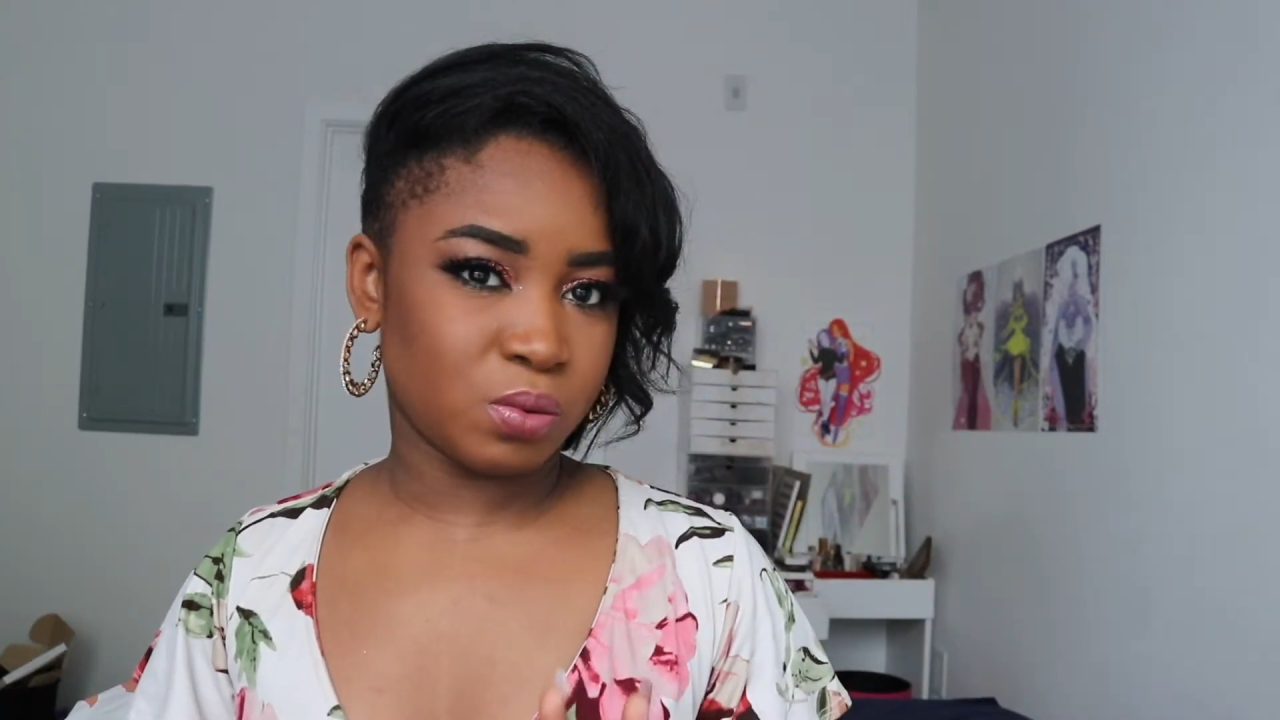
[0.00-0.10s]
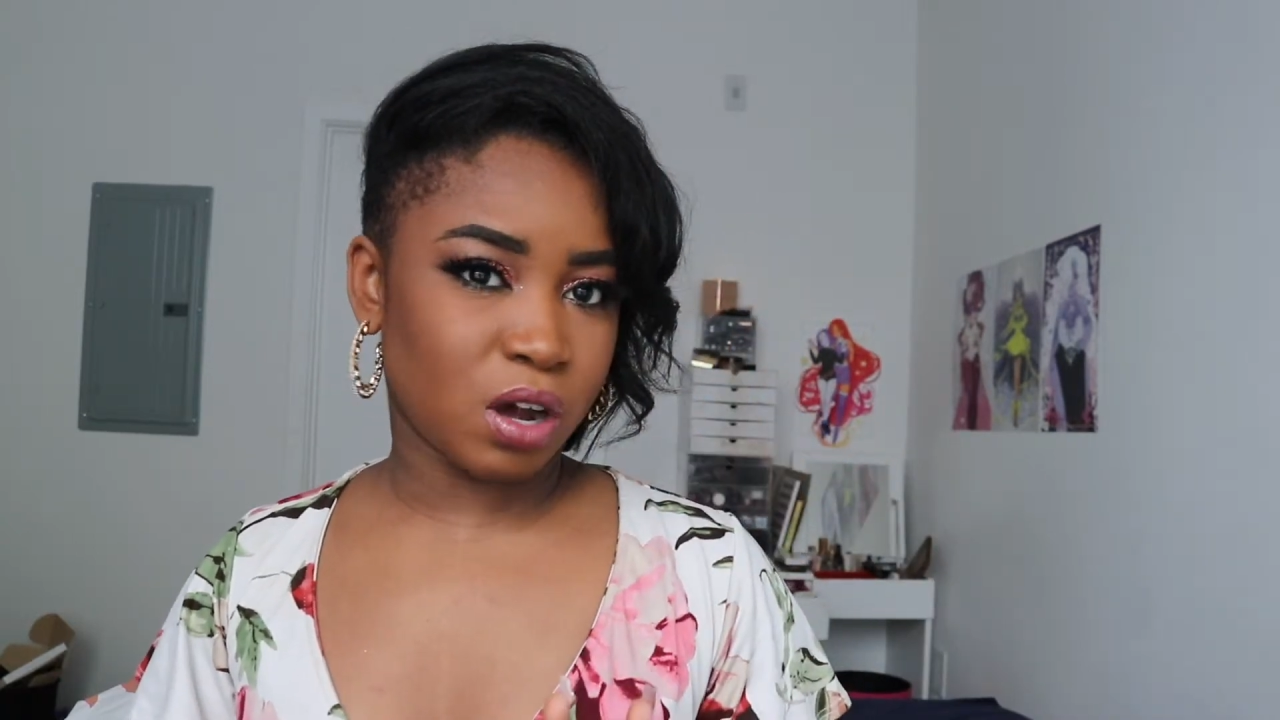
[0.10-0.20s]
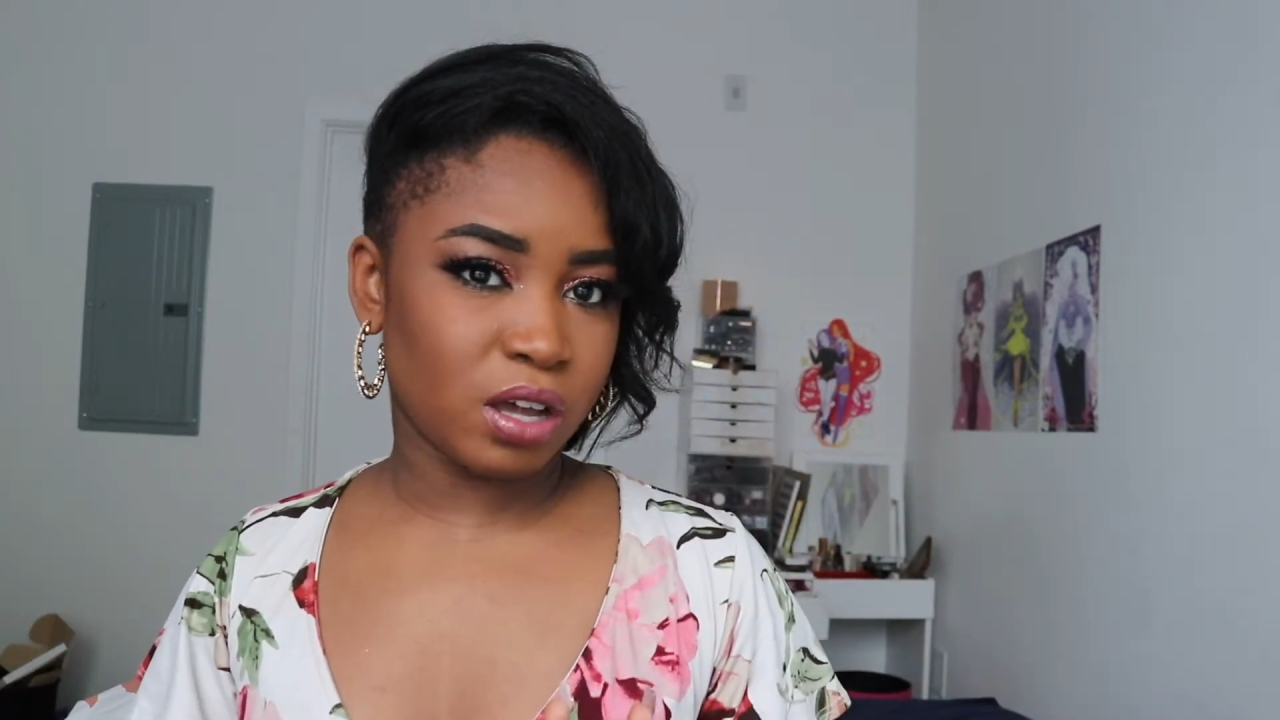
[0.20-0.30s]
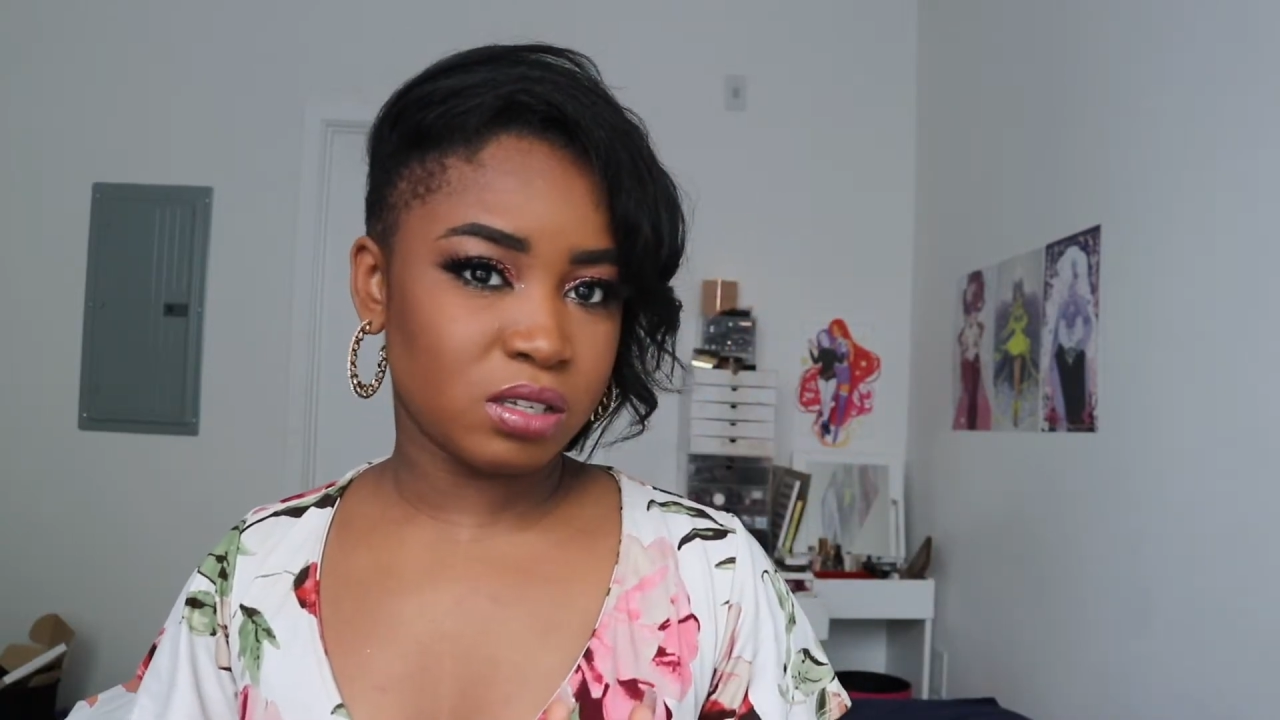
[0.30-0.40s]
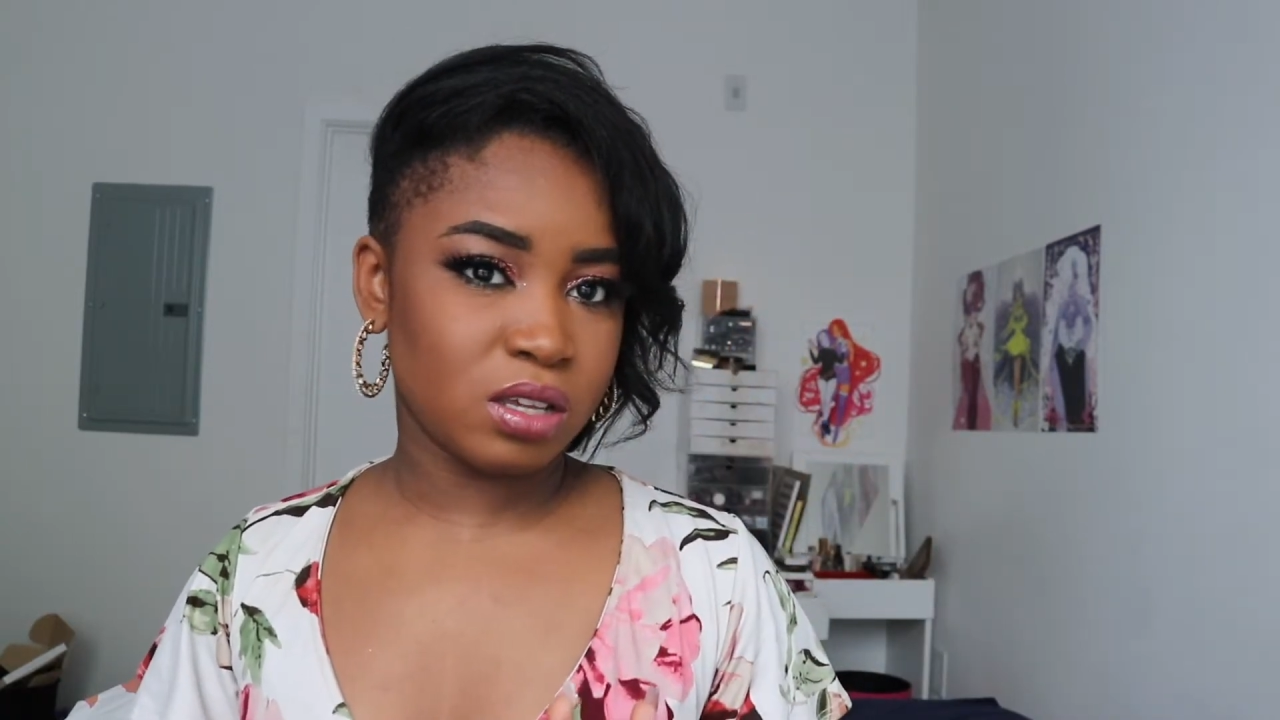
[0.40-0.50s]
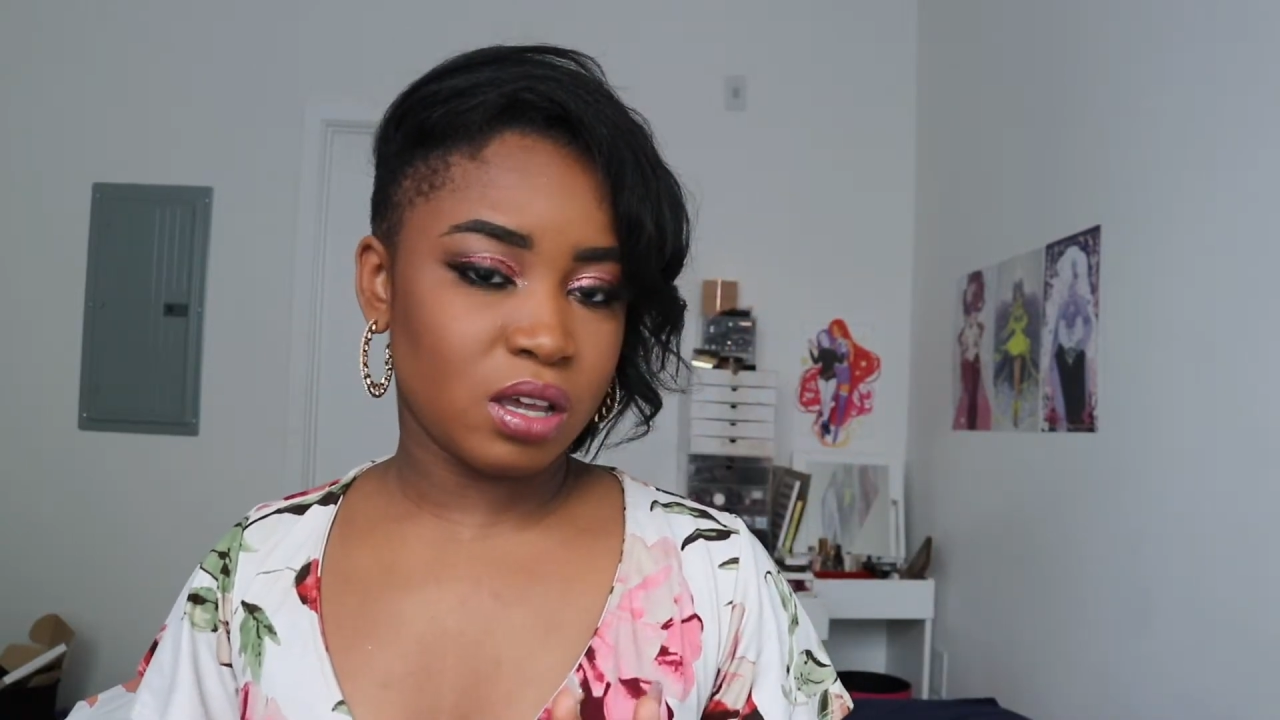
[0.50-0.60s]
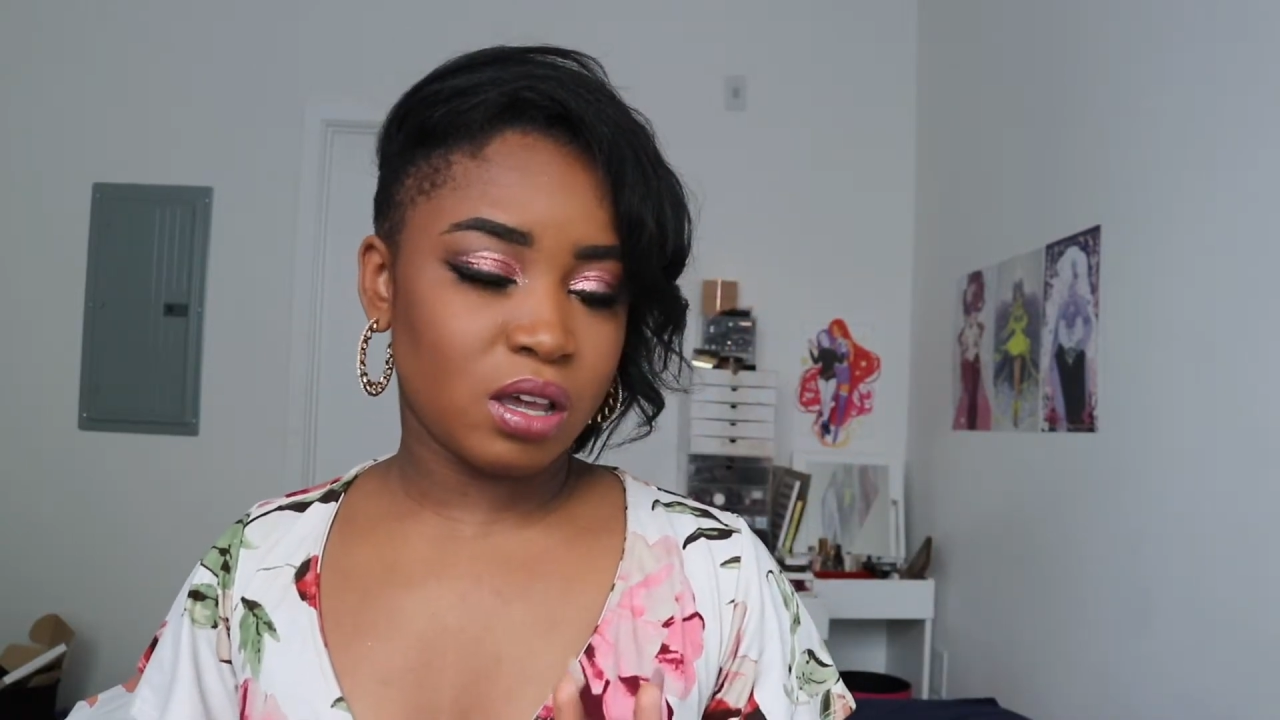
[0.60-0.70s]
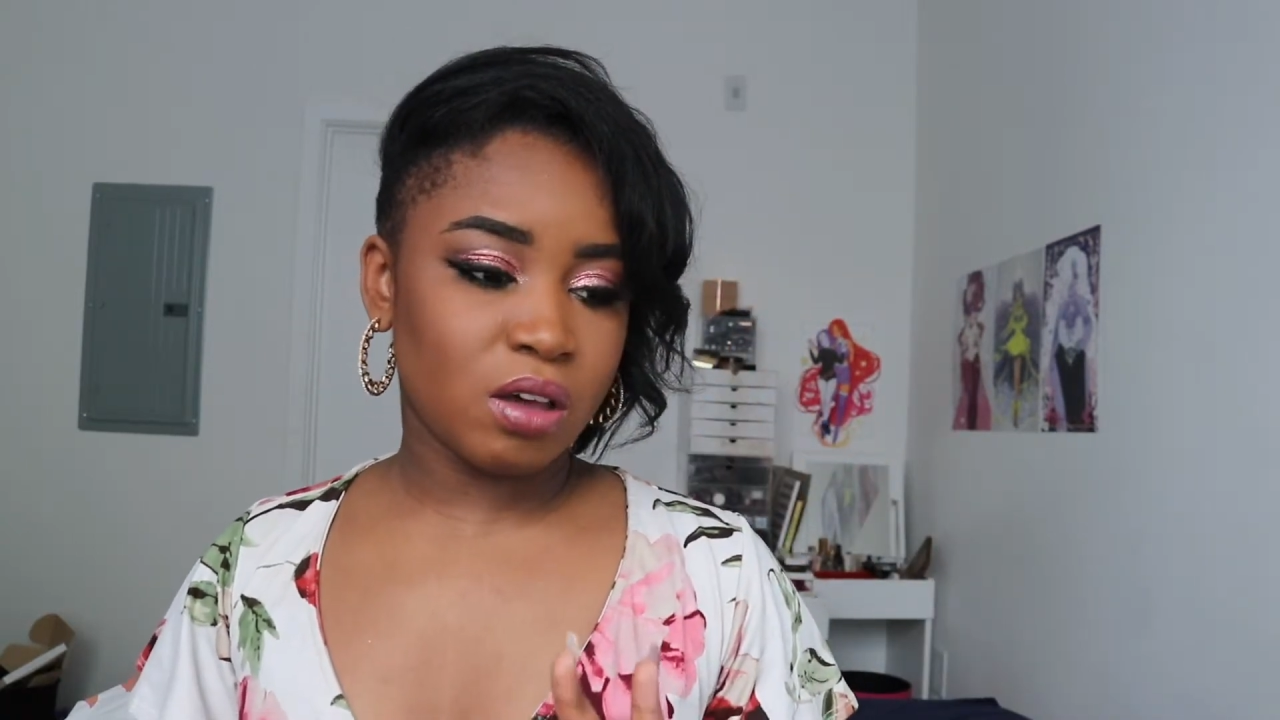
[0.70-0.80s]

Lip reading: wise